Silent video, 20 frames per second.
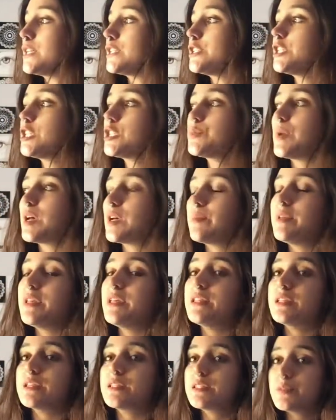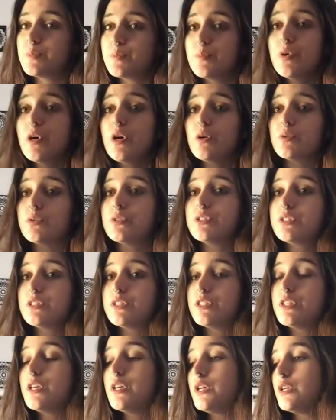and just by being
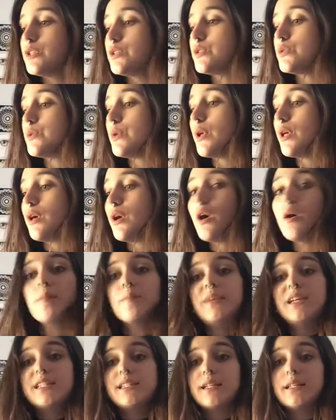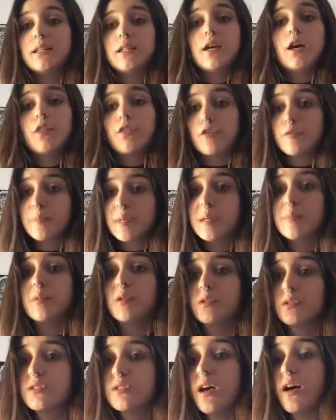exposed to basically other
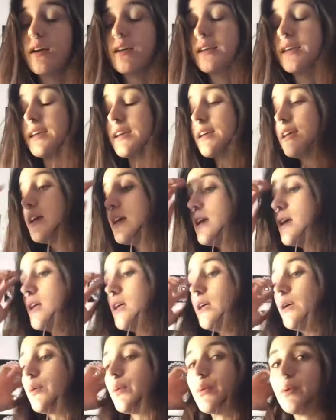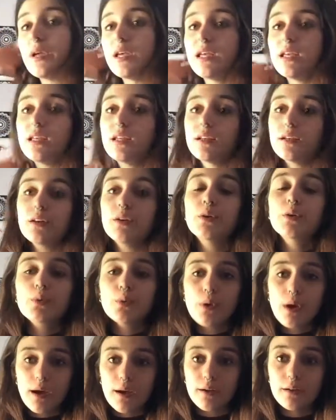people talking, we
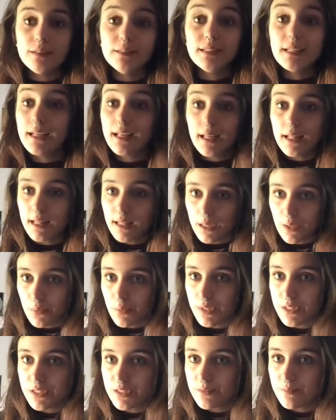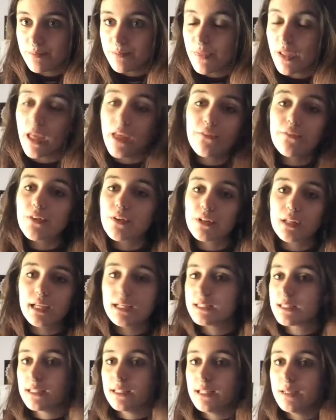acquire a language
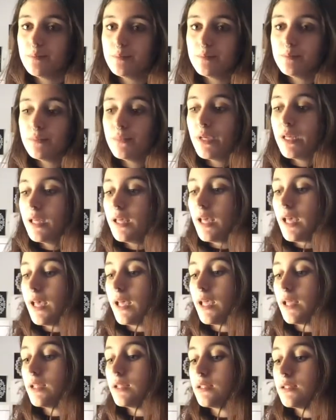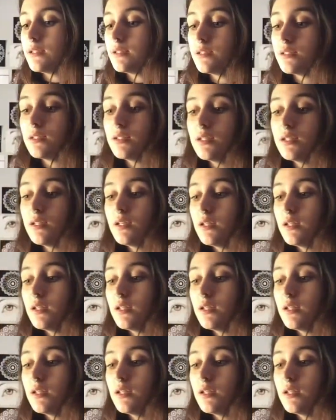effortlessly, and